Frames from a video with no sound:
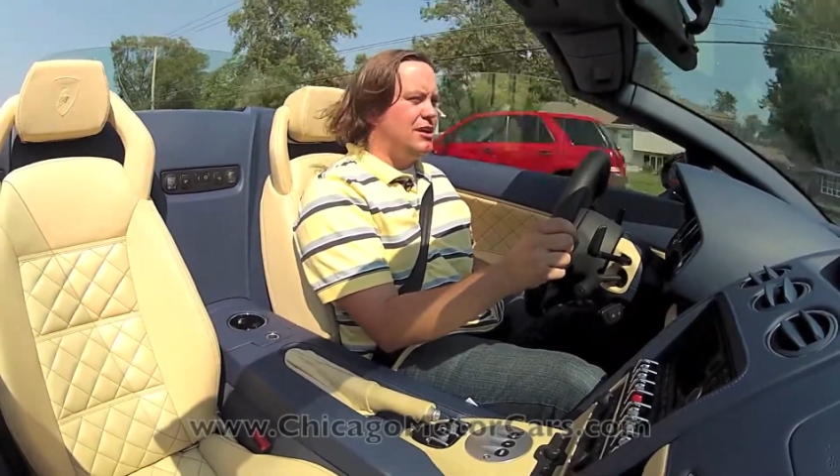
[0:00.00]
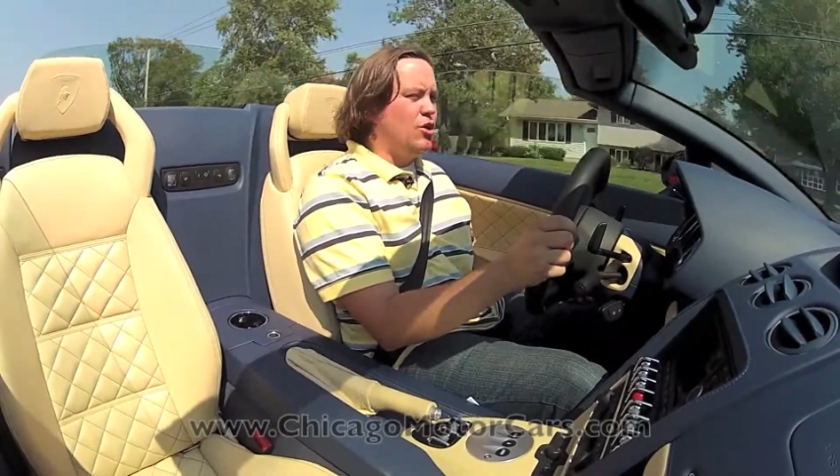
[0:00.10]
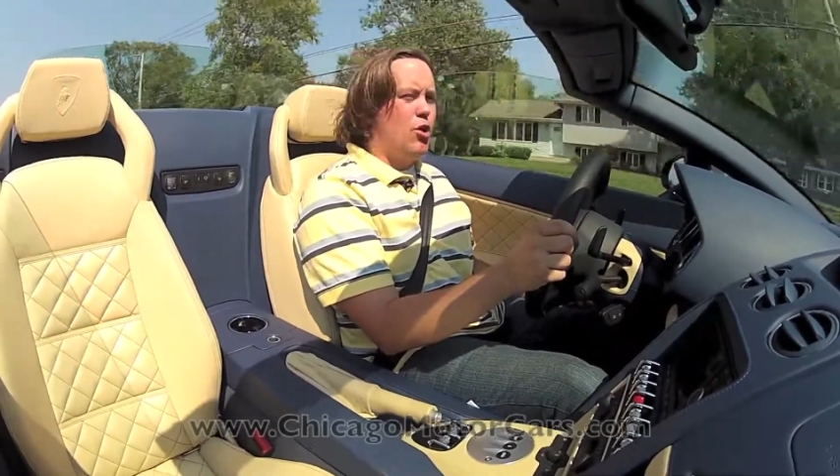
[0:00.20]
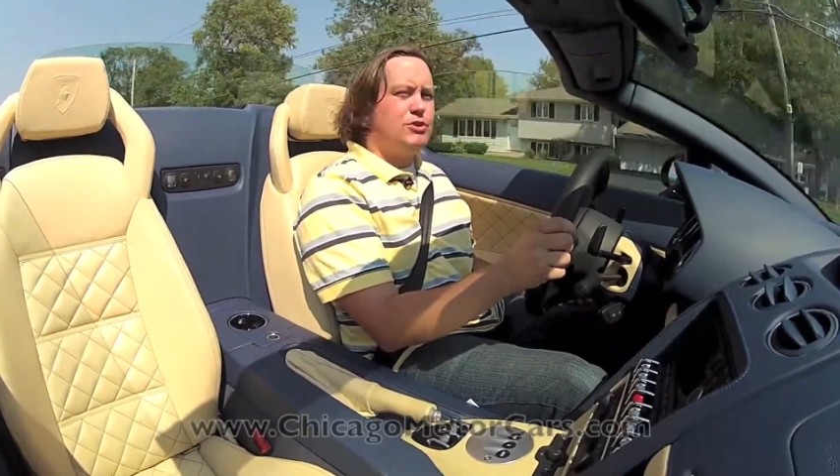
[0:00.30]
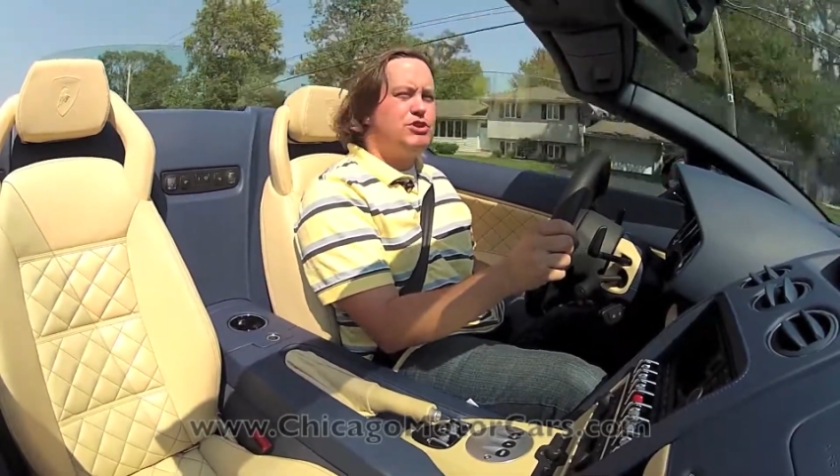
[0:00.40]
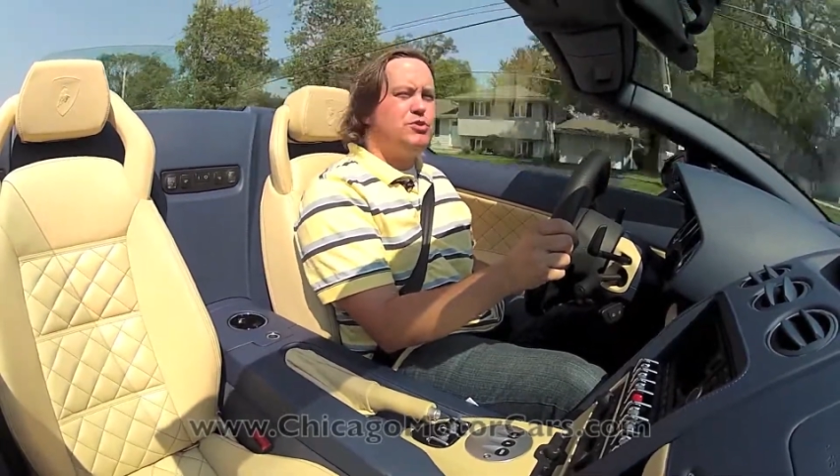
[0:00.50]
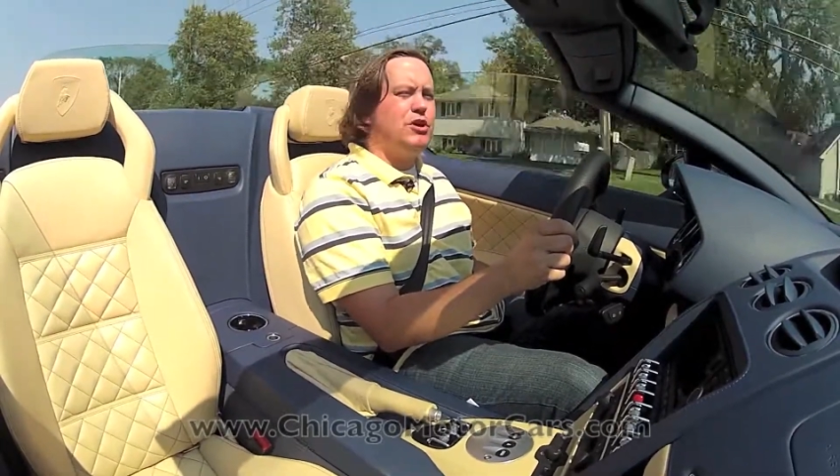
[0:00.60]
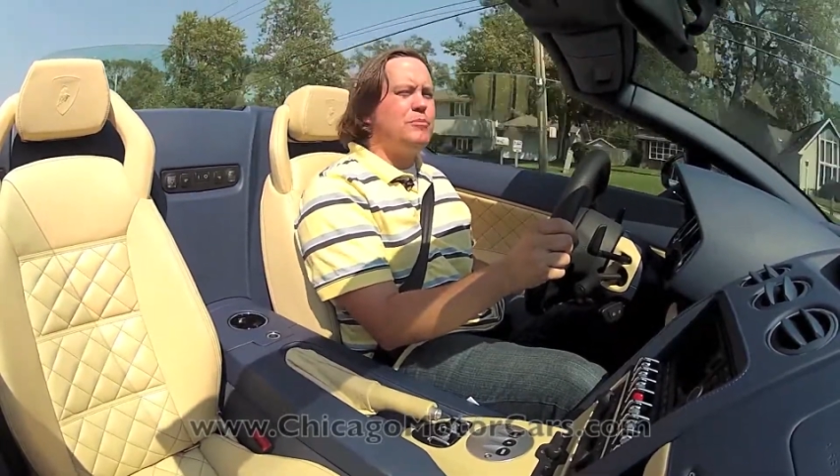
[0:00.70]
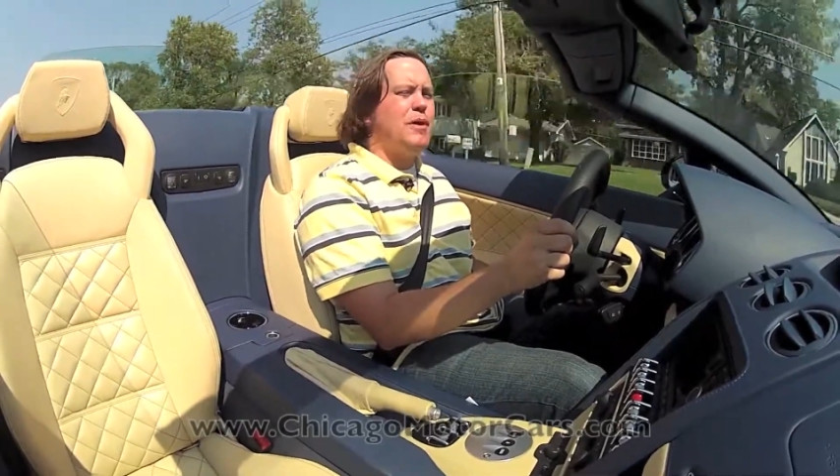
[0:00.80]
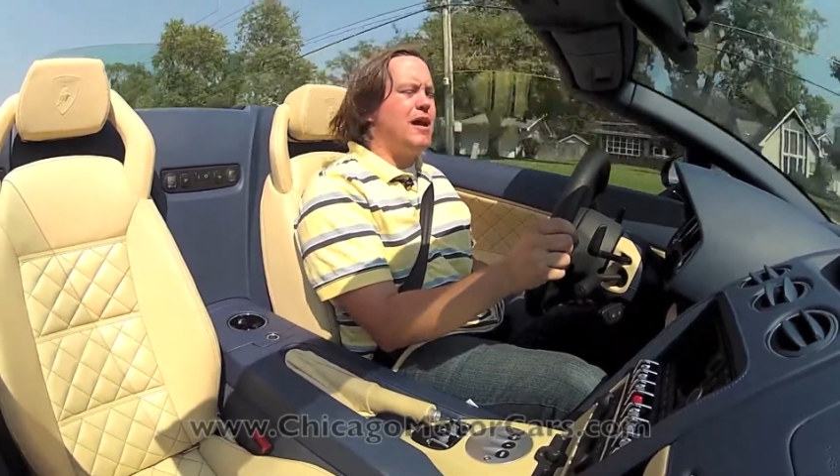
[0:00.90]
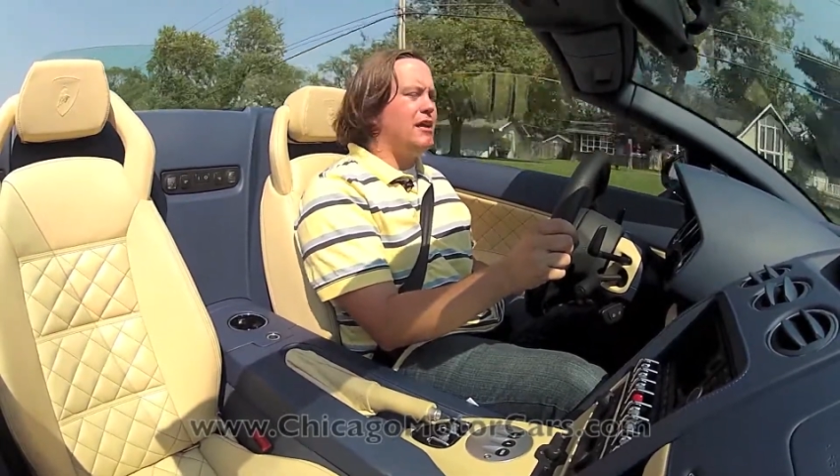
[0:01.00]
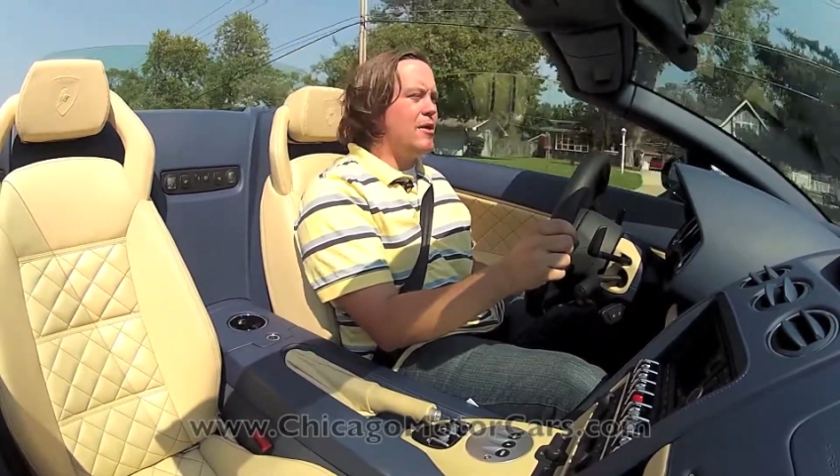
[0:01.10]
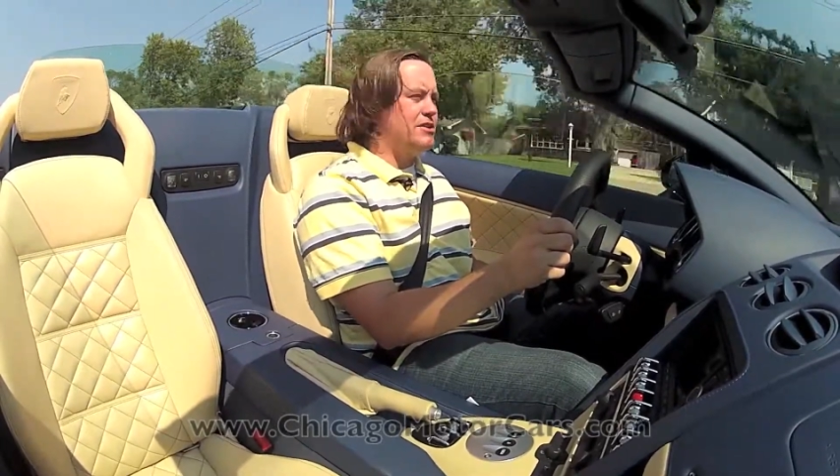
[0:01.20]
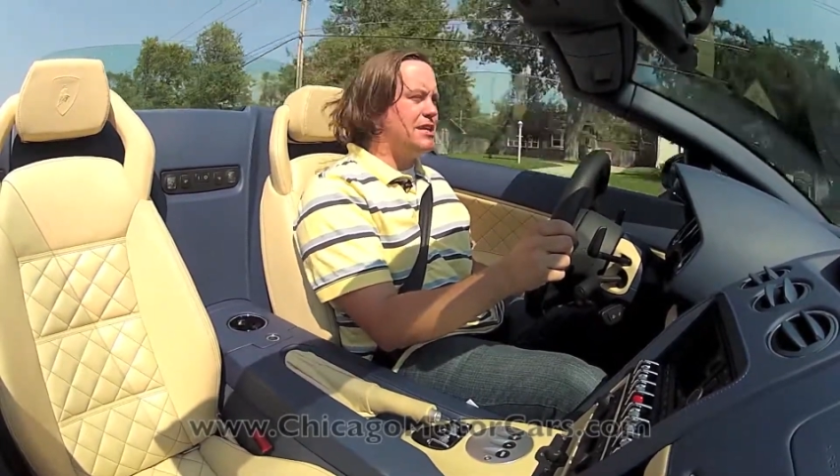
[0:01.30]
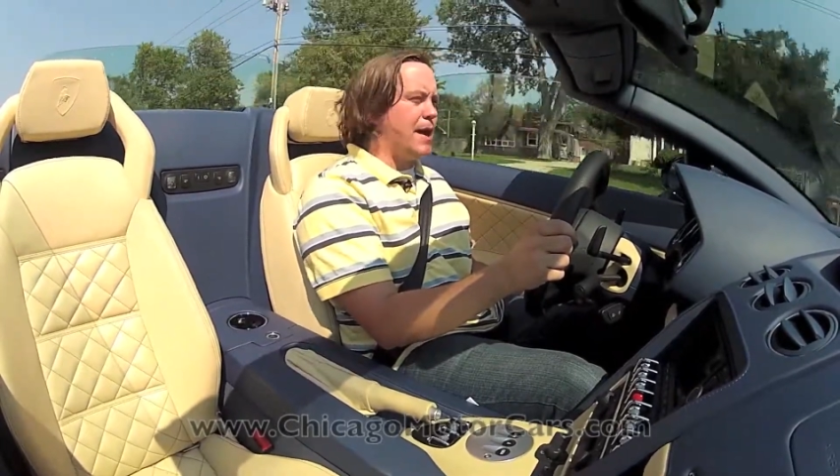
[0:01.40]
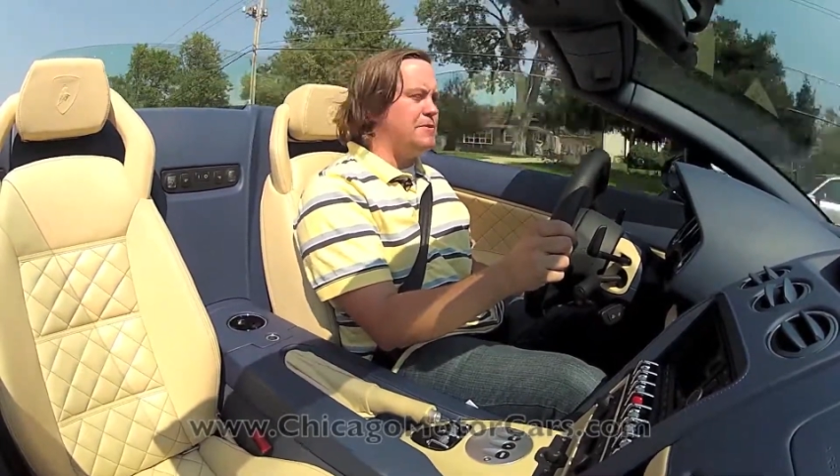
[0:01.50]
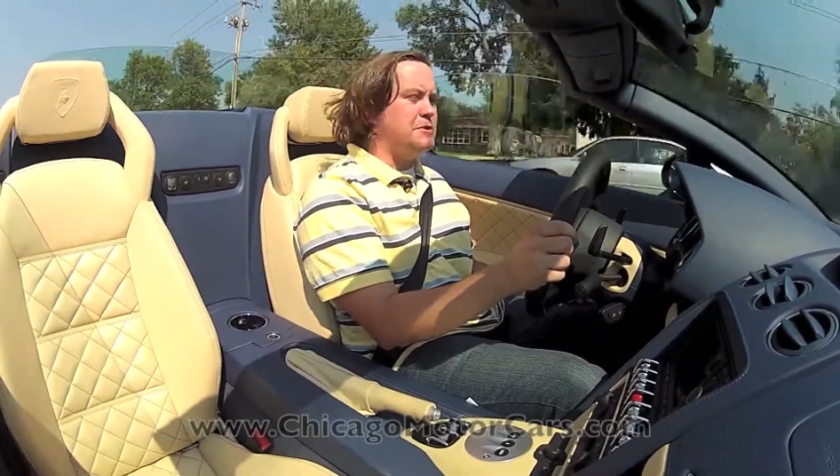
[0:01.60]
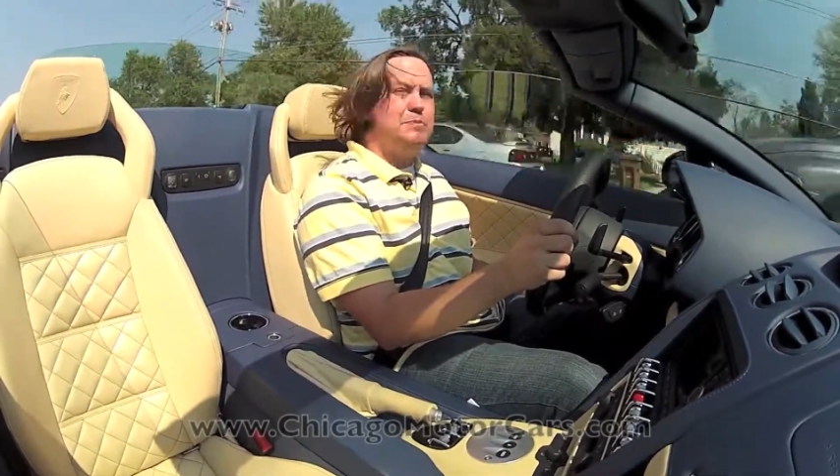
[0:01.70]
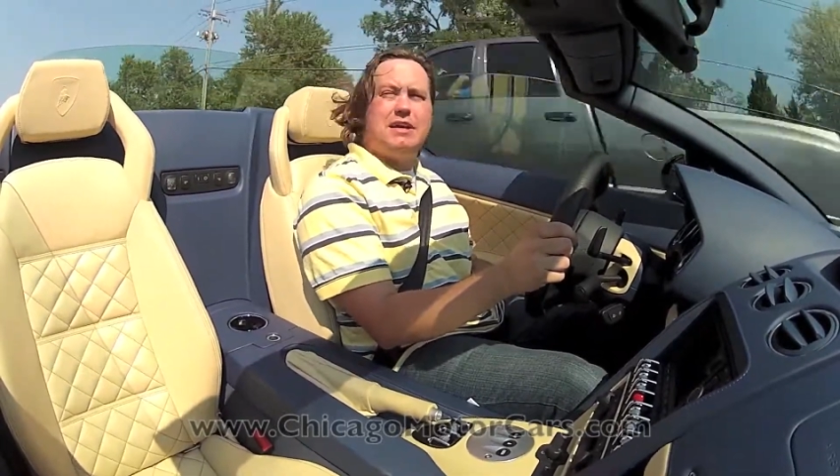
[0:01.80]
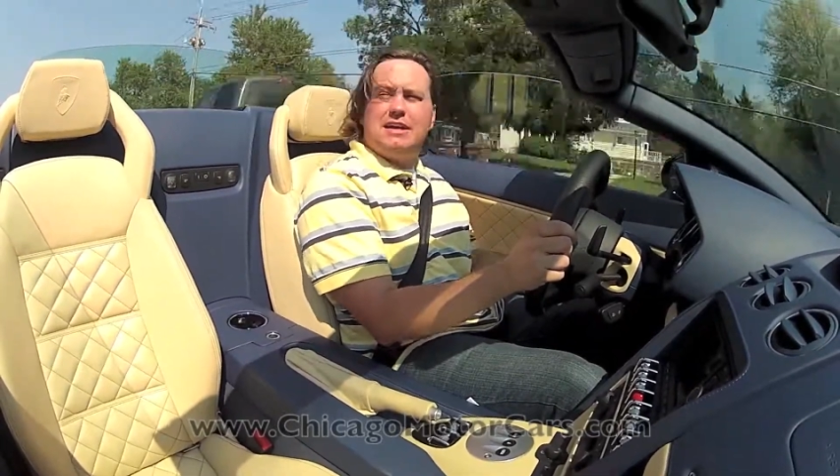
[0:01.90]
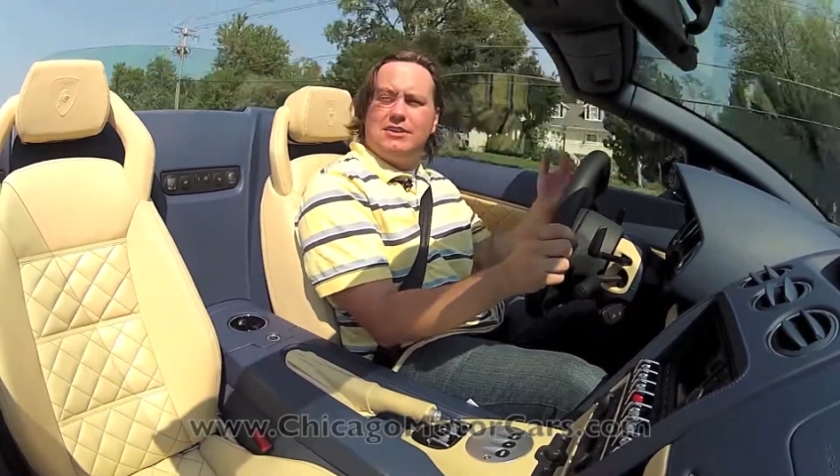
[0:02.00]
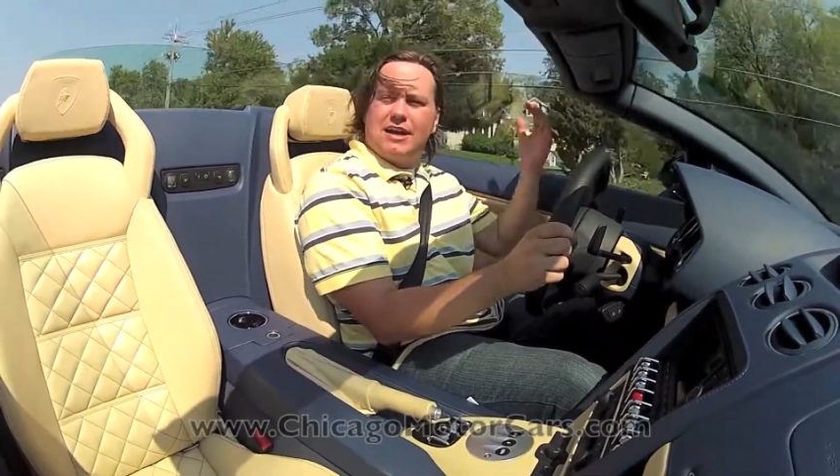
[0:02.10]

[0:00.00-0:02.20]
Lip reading: almost 200 mile an hour top speed.